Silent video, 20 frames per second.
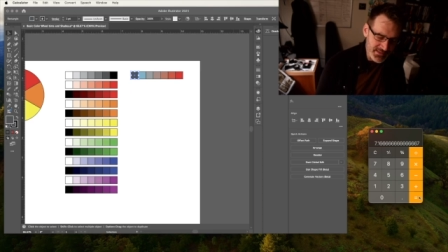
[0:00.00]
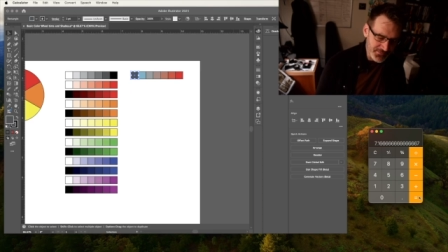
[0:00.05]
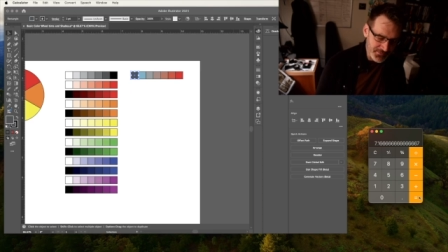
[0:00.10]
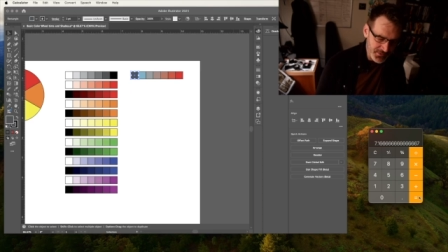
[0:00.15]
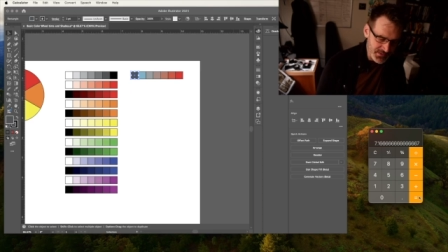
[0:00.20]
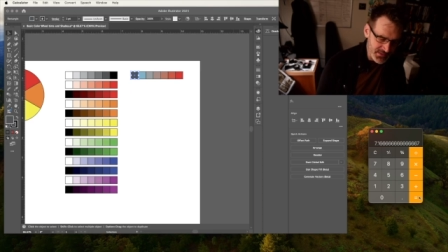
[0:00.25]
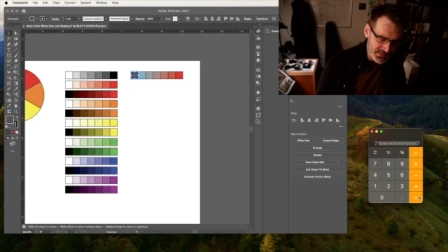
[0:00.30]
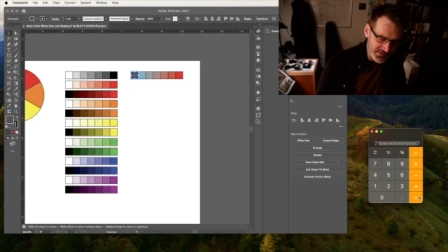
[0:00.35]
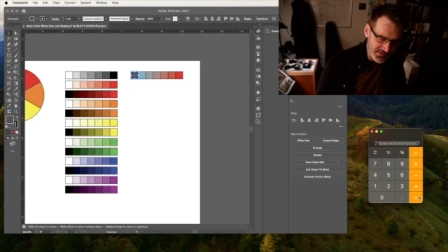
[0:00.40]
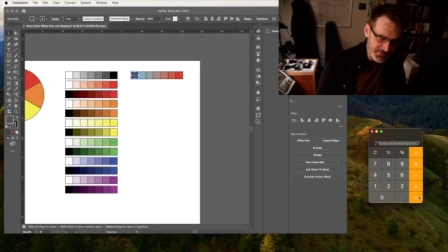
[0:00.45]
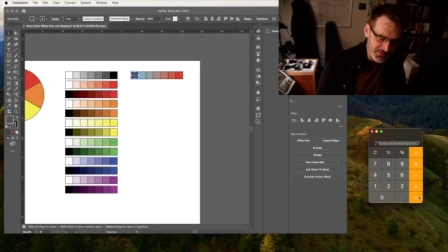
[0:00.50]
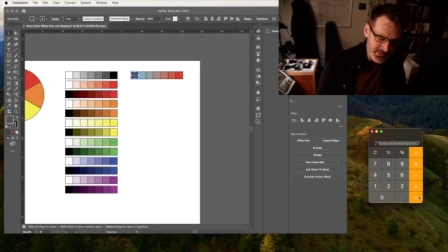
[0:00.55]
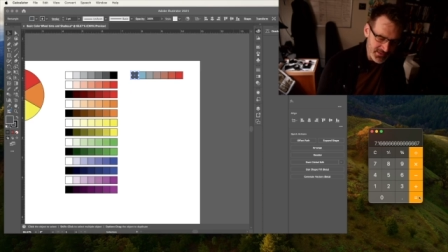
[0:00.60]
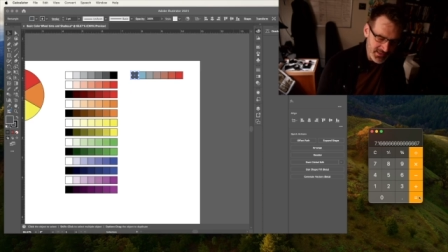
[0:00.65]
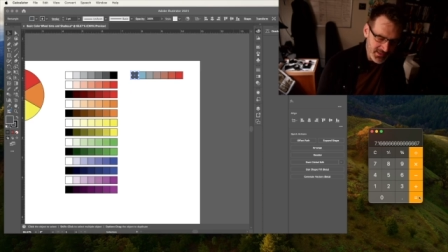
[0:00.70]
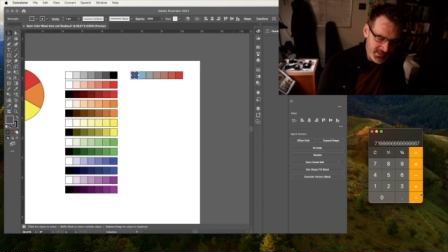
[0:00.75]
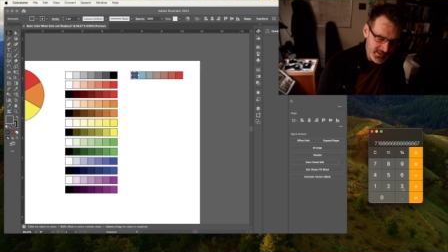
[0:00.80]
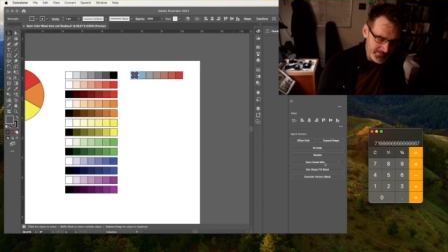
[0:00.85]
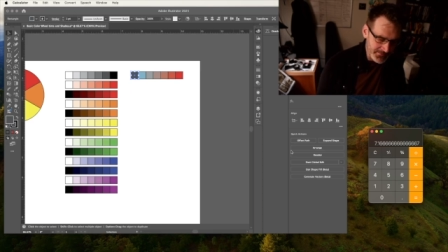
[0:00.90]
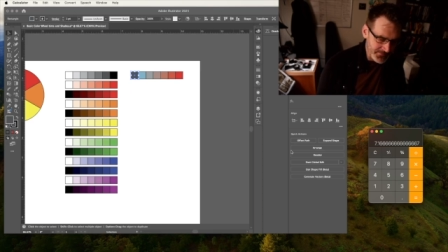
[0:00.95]
difference every
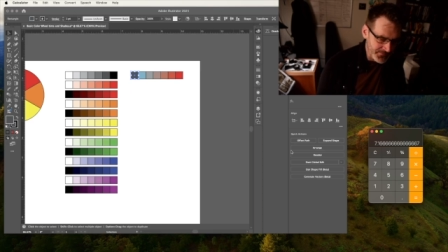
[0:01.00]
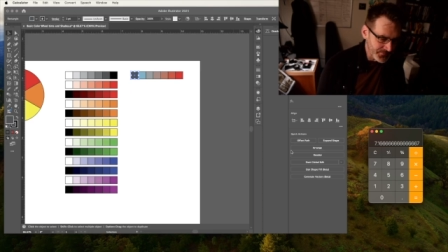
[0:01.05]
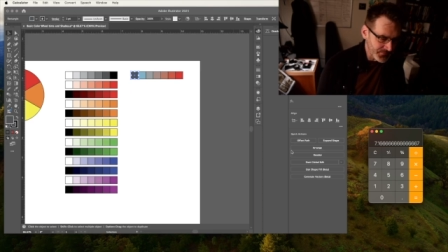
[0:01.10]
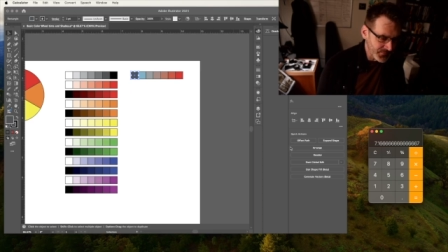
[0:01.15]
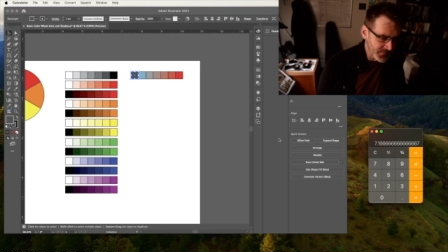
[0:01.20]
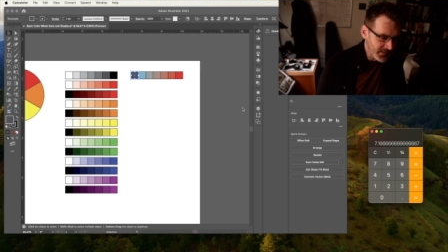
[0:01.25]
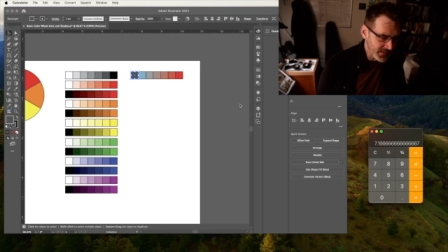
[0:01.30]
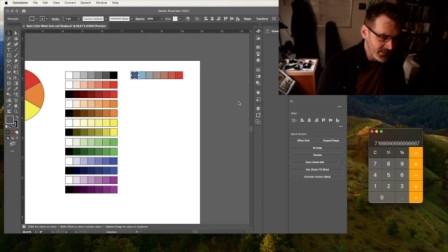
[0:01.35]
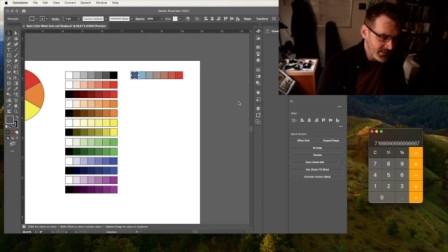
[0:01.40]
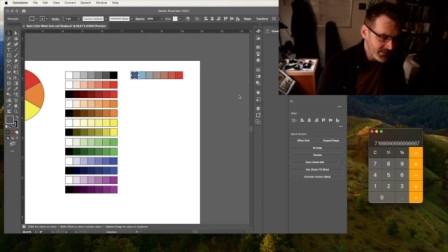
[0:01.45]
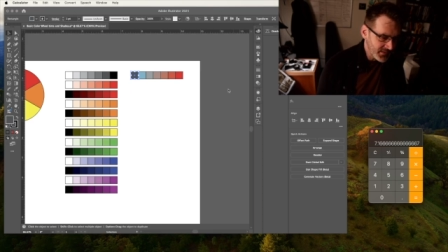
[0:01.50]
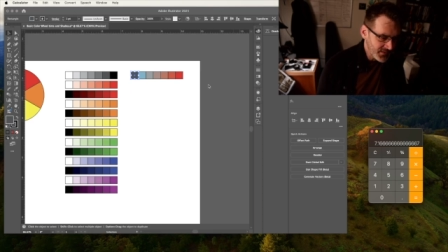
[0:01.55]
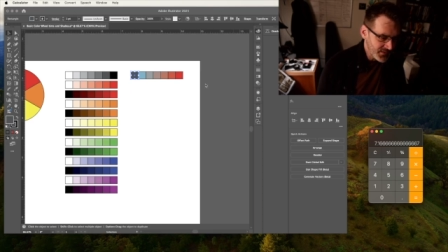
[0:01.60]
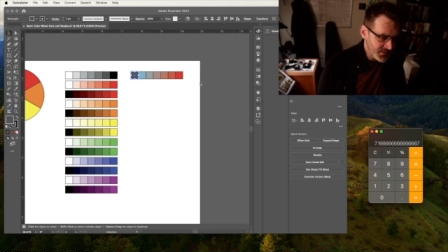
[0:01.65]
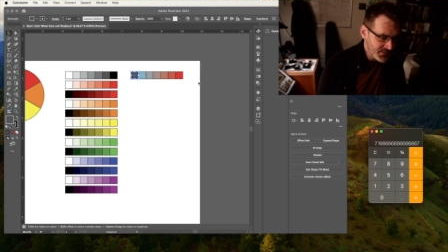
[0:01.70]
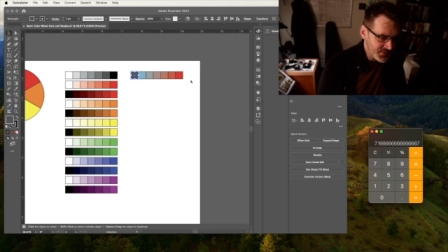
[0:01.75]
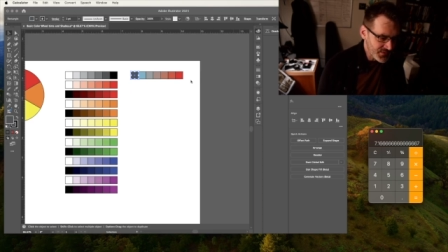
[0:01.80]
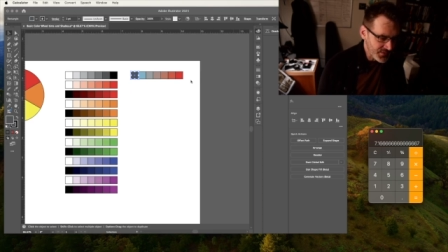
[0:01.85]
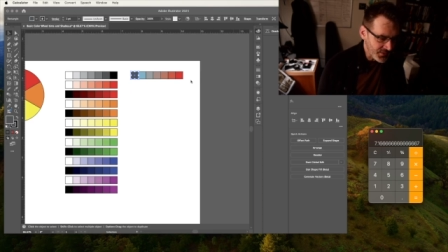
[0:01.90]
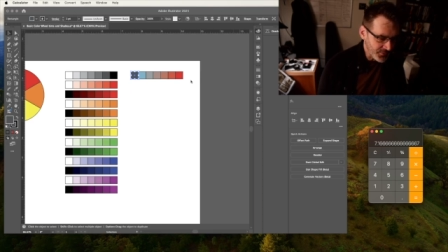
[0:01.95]
time.
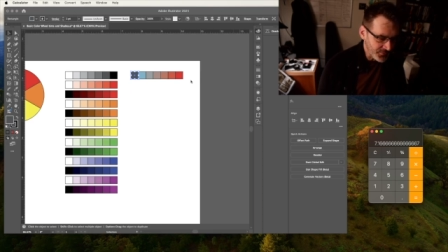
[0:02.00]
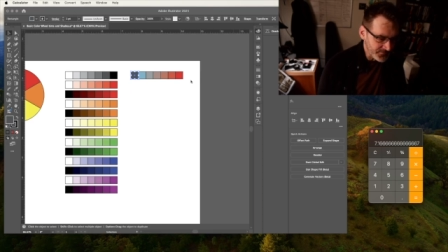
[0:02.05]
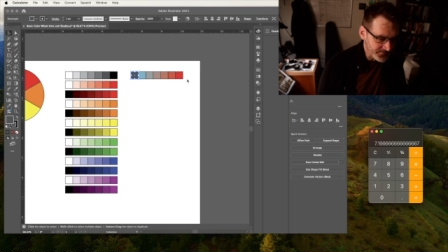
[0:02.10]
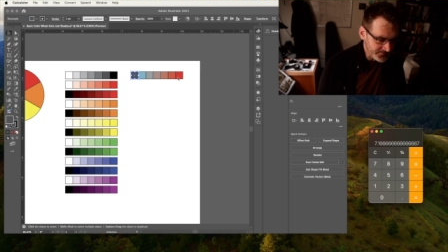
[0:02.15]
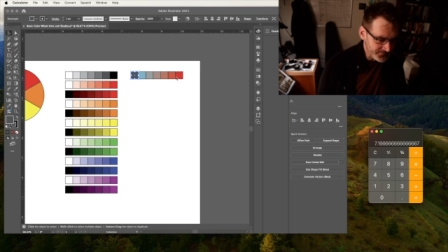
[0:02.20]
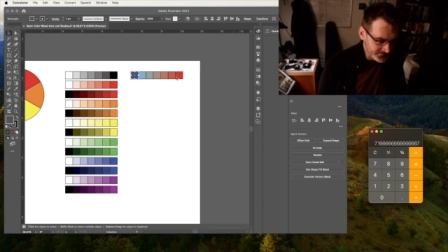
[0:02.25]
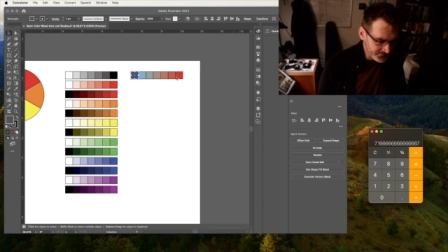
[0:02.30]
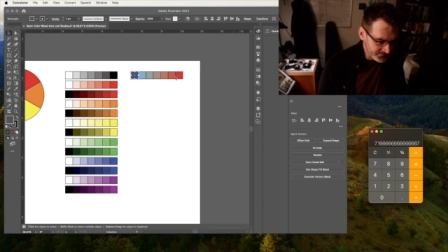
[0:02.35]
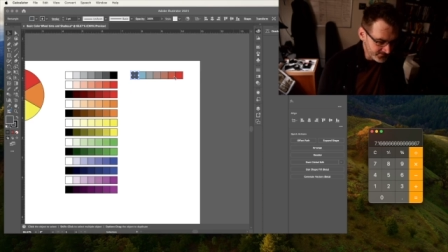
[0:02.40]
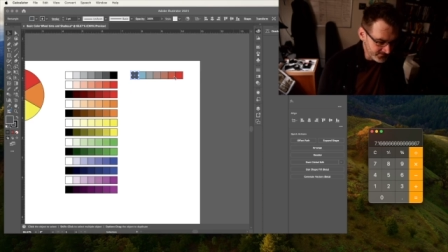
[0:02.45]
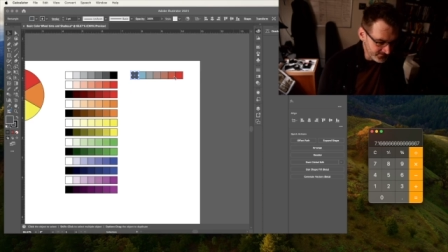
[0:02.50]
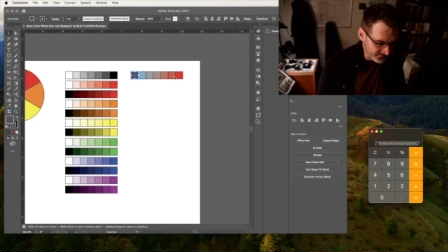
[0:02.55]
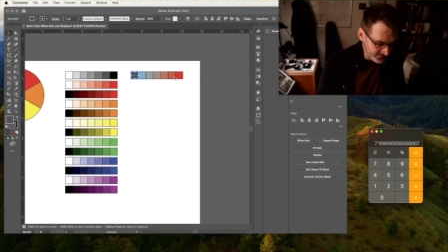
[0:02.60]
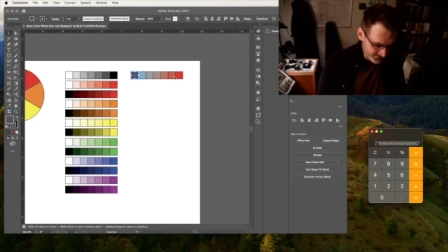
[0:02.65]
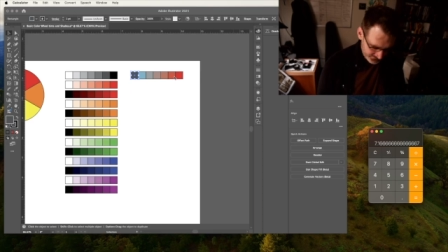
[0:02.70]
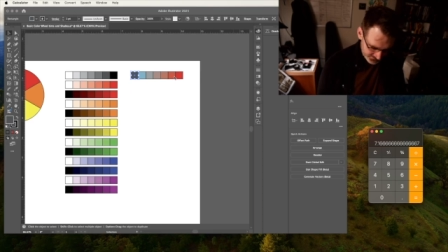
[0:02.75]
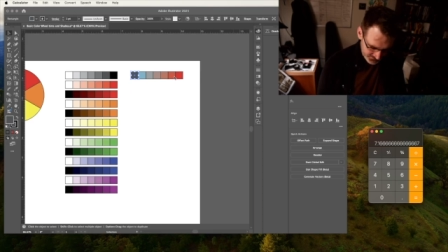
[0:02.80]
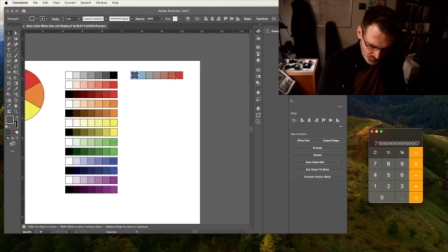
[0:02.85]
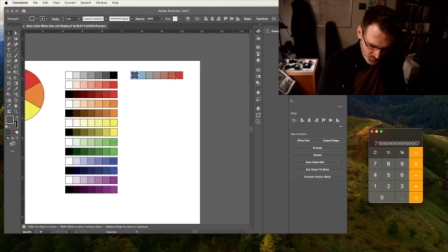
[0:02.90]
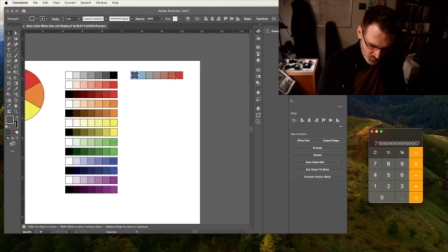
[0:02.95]
So,
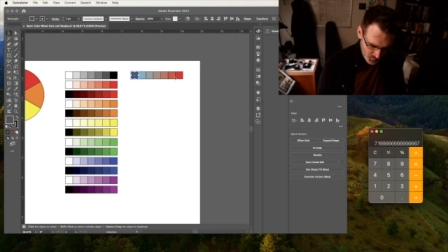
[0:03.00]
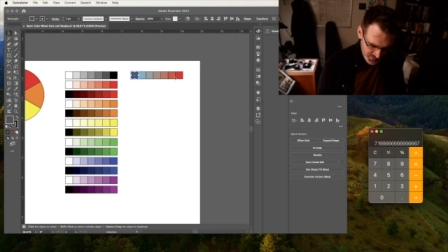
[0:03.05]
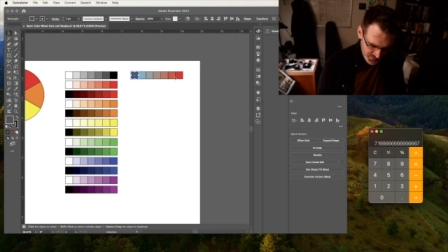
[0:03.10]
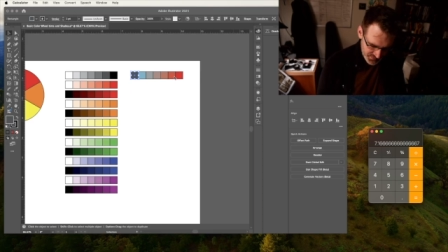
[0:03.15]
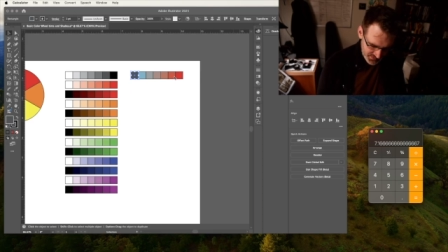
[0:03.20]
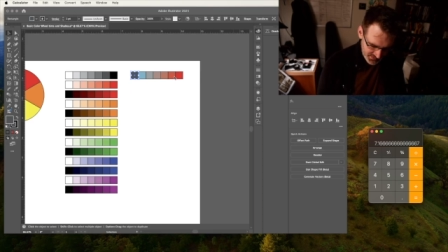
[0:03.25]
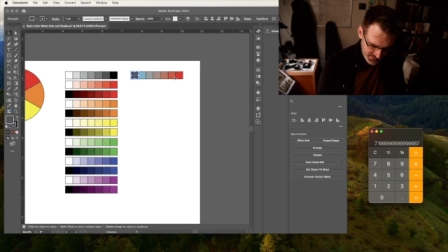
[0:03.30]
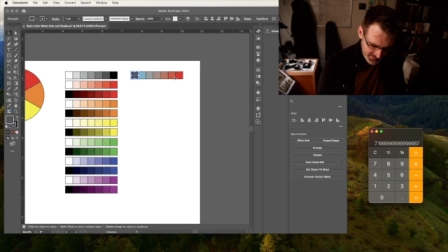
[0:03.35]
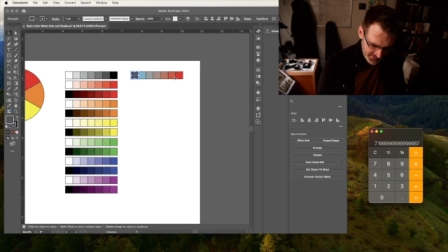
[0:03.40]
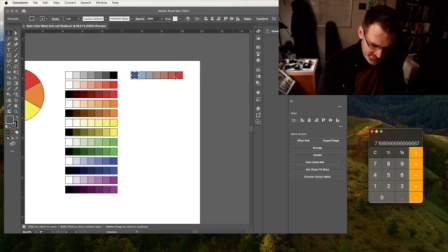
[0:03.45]
once